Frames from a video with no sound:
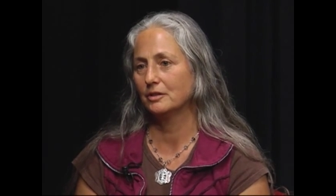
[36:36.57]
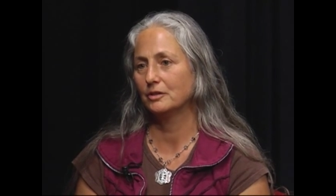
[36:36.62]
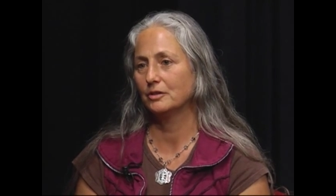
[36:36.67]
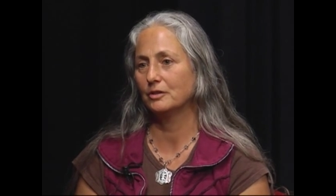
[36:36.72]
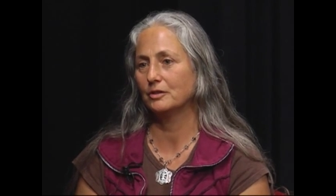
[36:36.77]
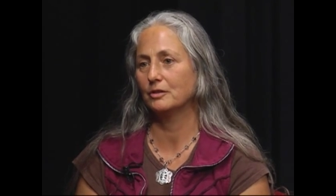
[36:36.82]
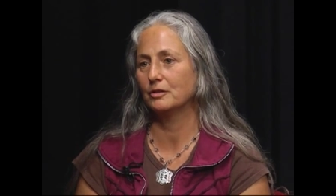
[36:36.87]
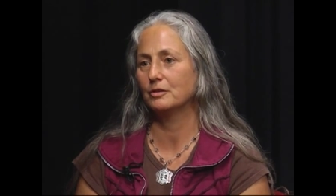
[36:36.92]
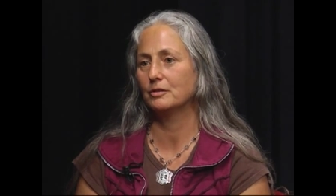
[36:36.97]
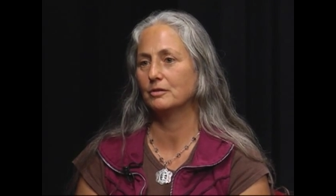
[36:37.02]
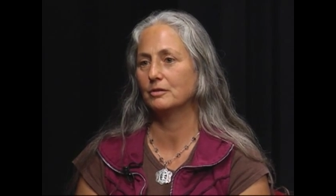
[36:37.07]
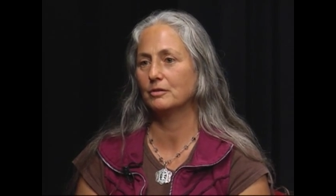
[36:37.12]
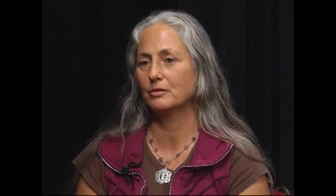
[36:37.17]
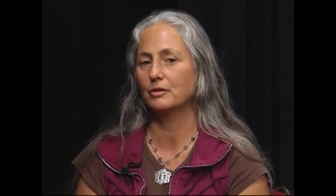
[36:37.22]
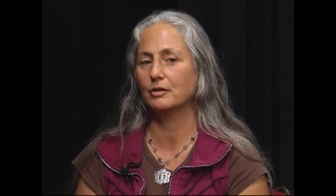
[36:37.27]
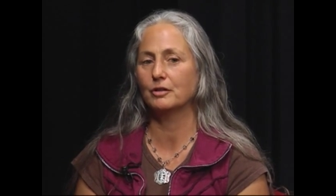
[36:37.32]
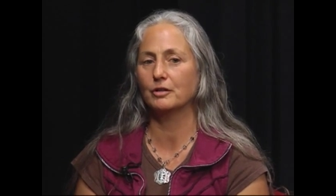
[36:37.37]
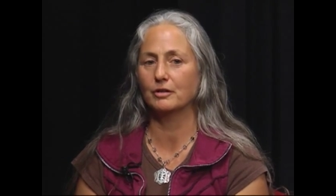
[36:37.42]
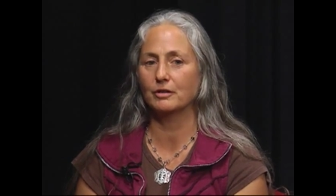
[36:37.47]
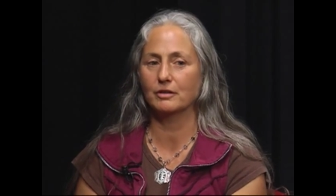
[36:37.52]
you know,
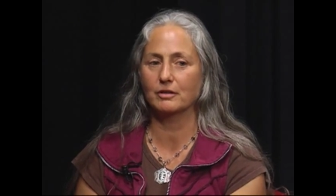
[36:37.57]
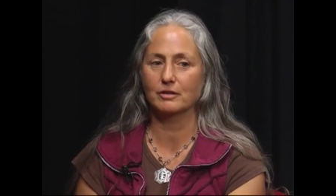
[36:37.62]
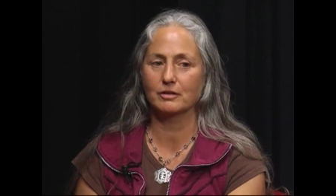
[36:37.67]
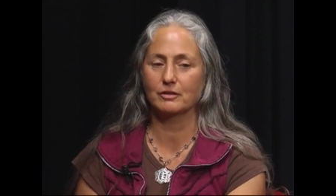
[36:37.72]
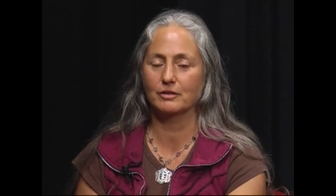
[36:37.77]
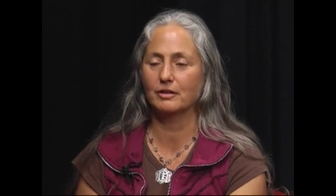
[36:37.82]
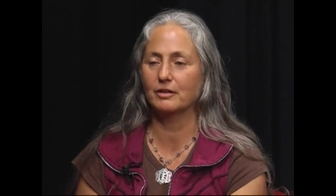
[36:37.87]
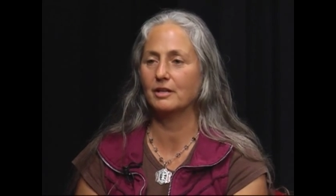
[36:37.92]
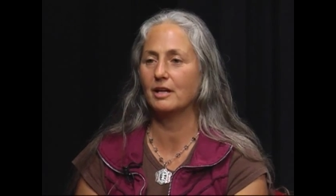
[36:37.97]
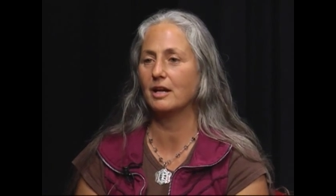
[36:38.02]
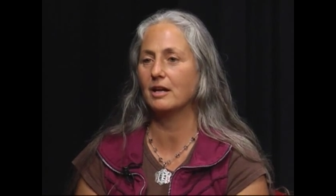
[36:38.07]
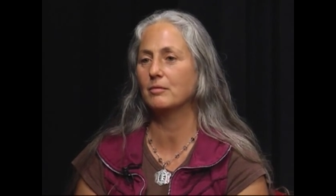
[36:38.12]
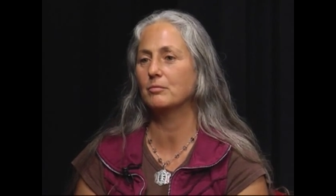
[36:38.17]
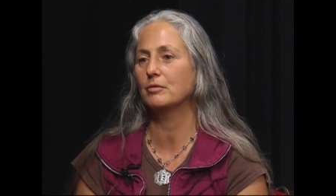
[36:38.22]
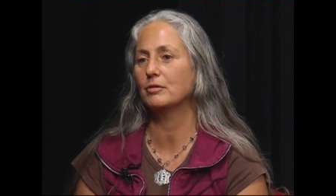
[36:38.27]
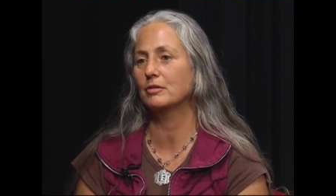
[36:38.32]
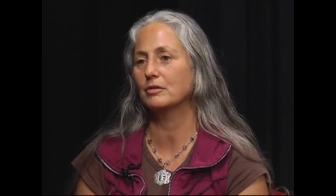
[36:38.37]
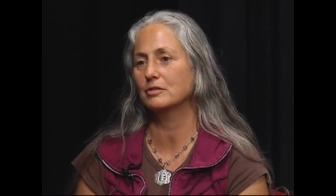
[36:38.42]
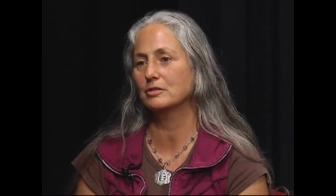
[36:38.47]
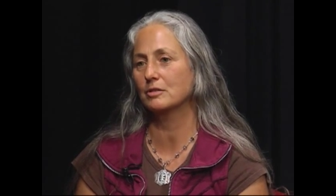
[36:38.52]
or your
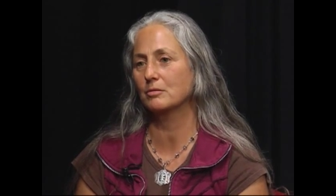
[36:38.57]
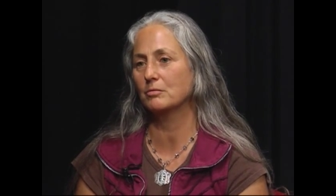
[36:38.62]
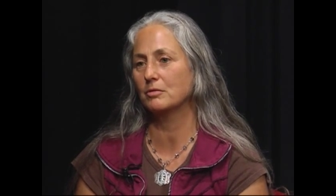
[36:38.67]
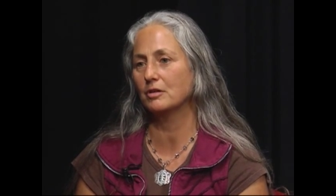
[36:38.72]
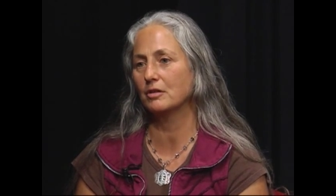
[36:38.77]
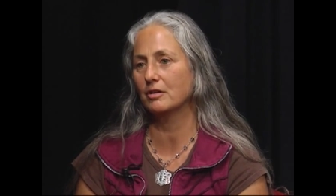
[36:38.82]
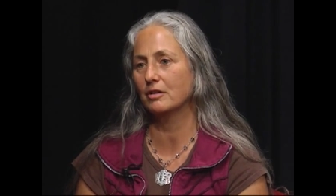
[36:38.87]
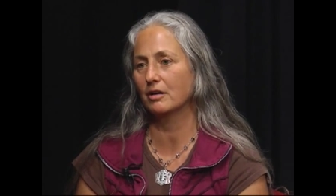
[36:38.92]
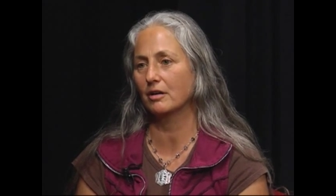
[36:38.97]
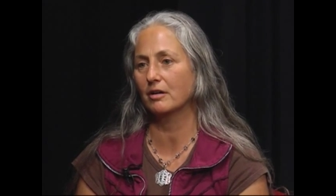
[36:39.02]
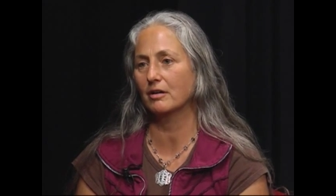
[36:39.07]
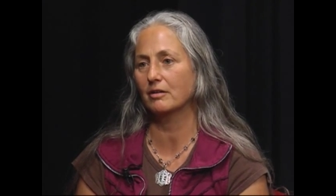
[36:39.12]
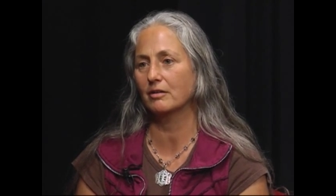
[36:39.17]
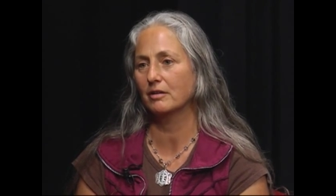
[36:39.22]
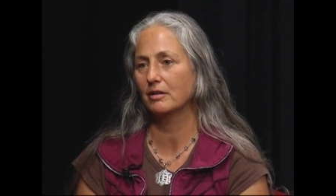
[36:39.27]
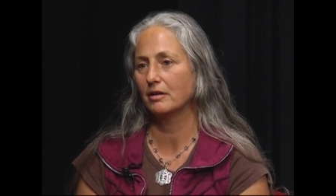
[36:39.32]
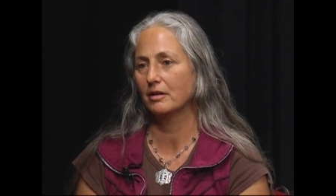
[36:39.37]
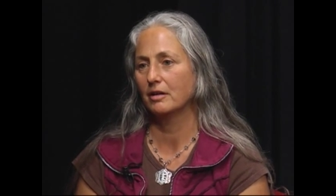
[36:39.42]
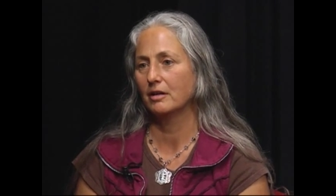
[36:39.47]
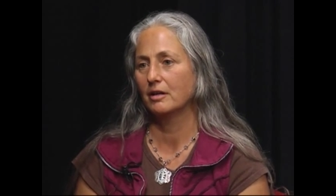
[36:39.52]
neighbor or somebody you
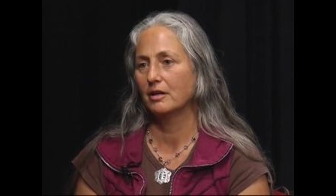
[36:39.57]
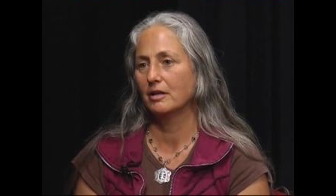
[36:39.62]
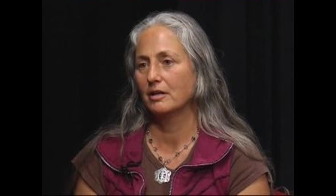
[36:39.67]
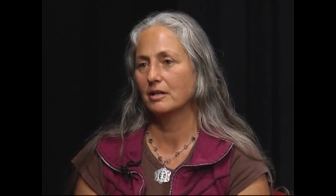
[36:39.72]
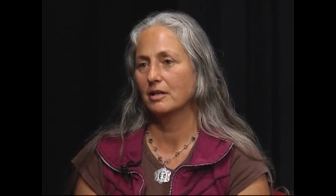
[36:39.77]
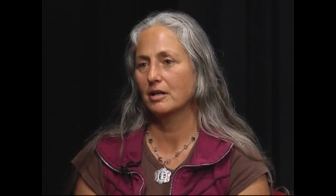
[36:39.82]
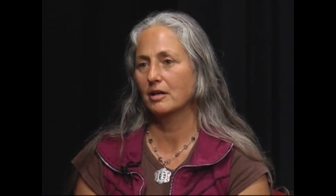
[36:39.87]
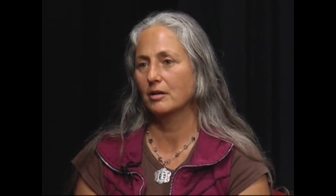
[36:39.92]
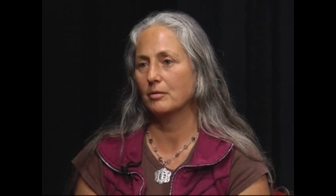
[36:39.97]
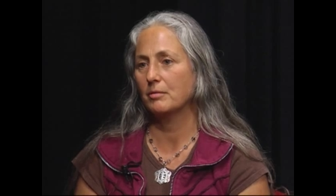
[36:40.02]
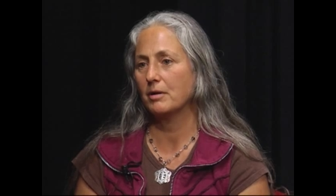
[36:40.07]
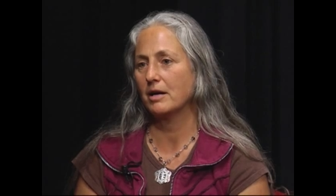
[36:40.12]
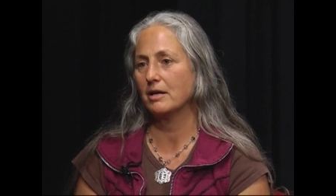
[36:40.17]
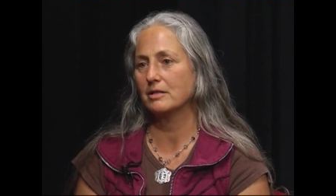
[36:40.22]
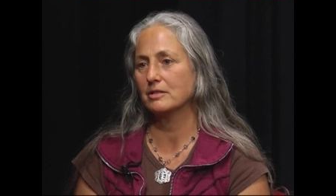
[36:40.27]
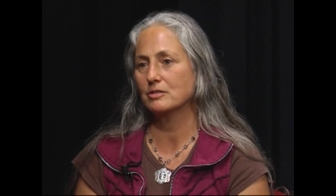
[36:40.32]
care about.